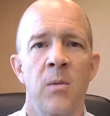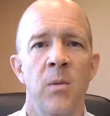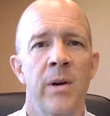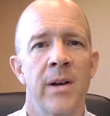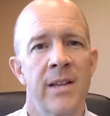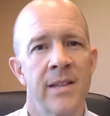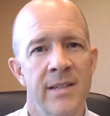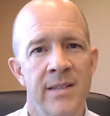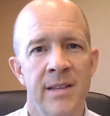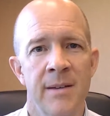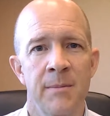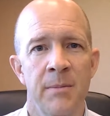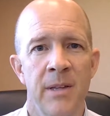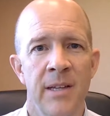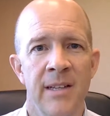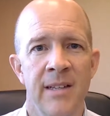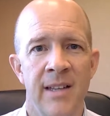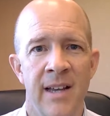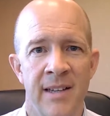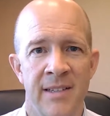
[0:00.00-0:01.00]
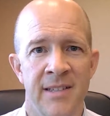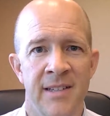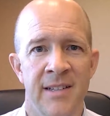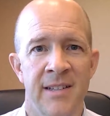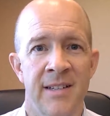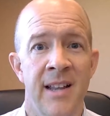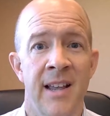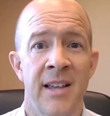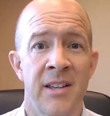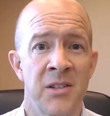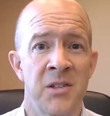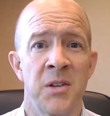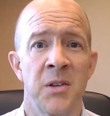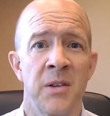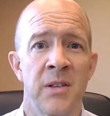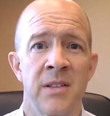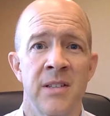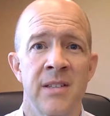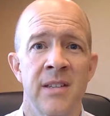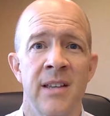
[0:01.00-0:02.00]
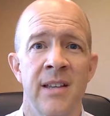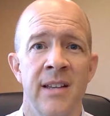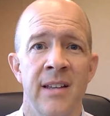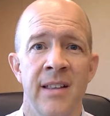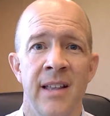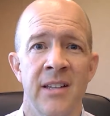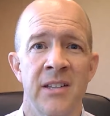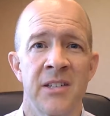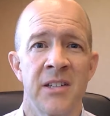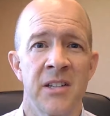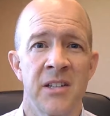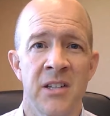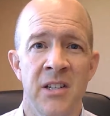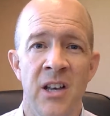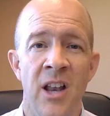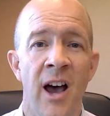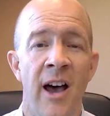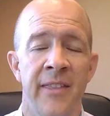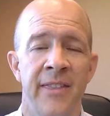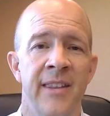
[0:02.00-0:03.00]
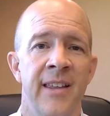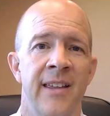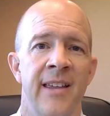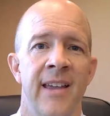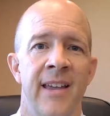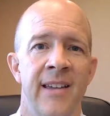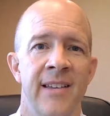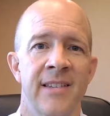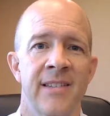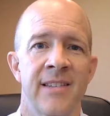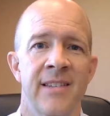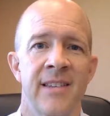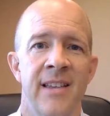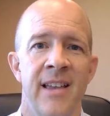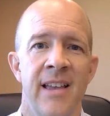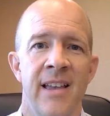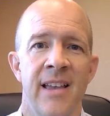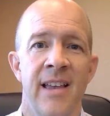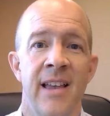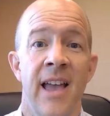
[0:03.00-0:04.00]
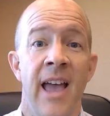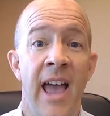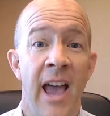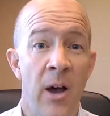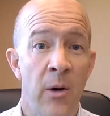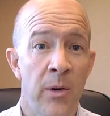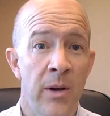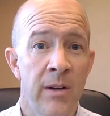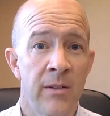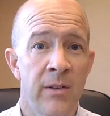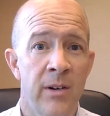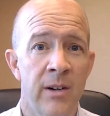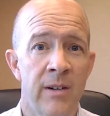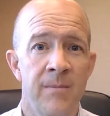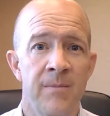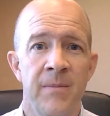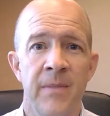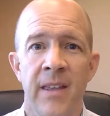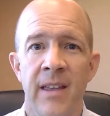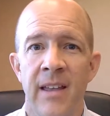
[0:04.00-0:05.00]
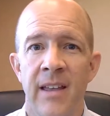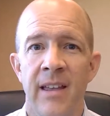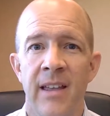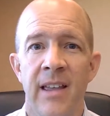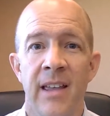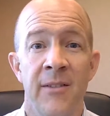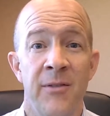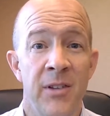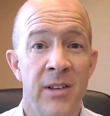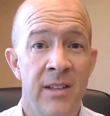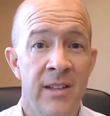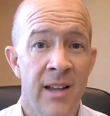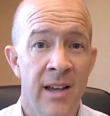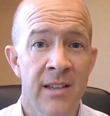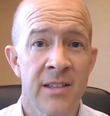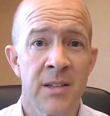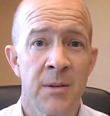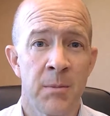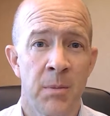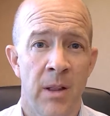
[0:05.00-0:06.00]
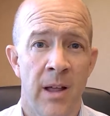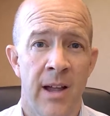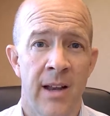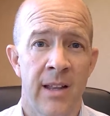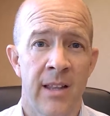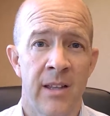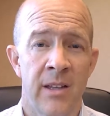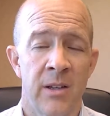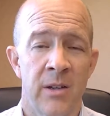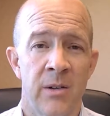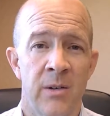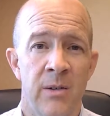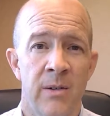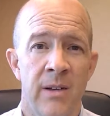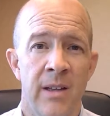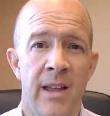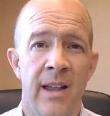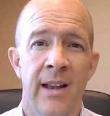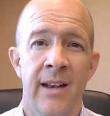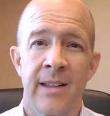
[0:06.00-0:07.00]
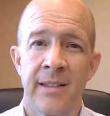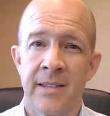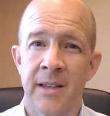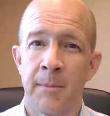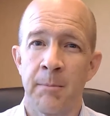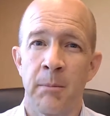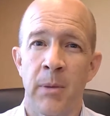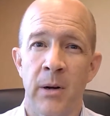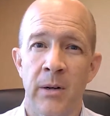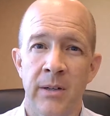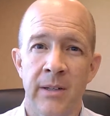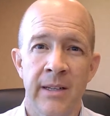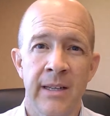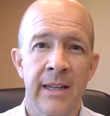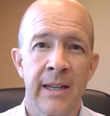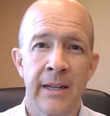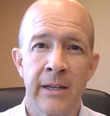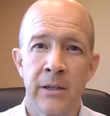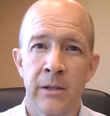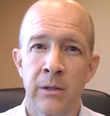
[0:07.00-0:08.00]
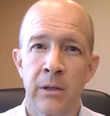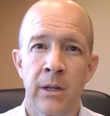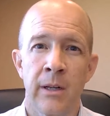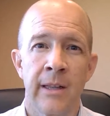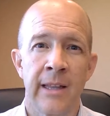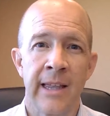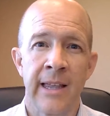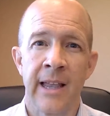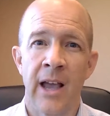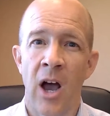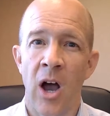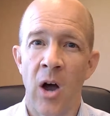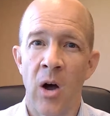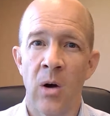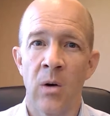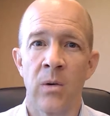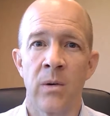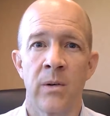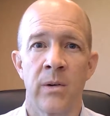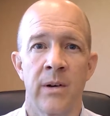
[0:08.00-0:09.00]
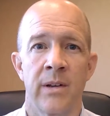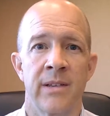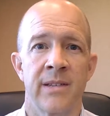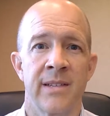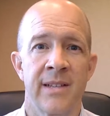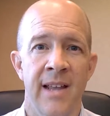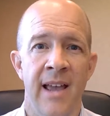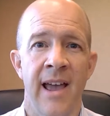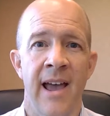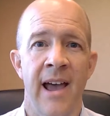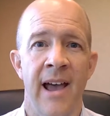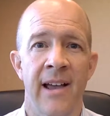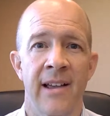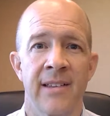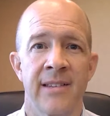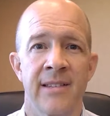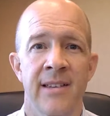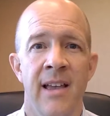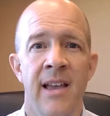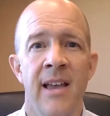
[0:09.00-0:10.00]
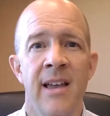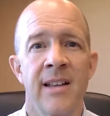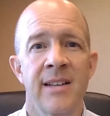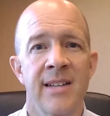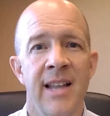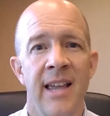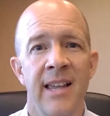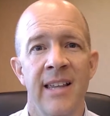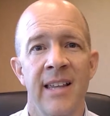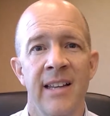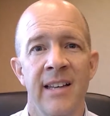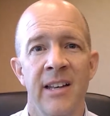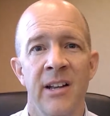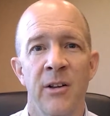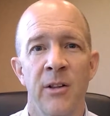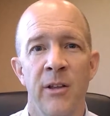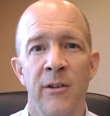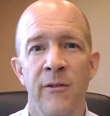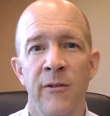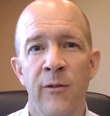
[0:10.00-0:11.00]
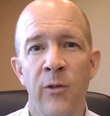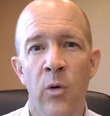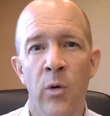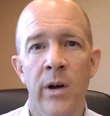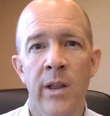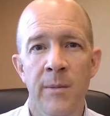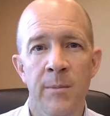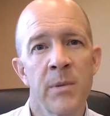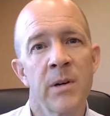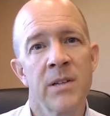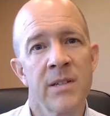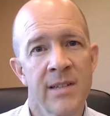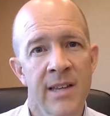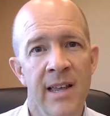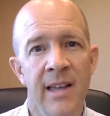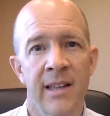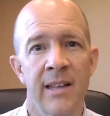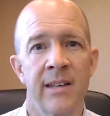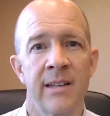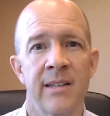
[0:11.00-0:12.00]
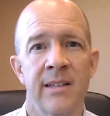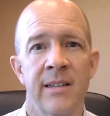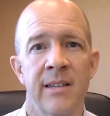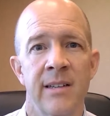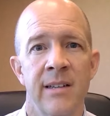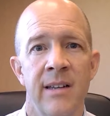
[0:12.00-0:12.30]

when it simply doesn't, as you can see. It's just not the case. However, if it does apply to you, it is a particularly onerous tax, taking nearly 40%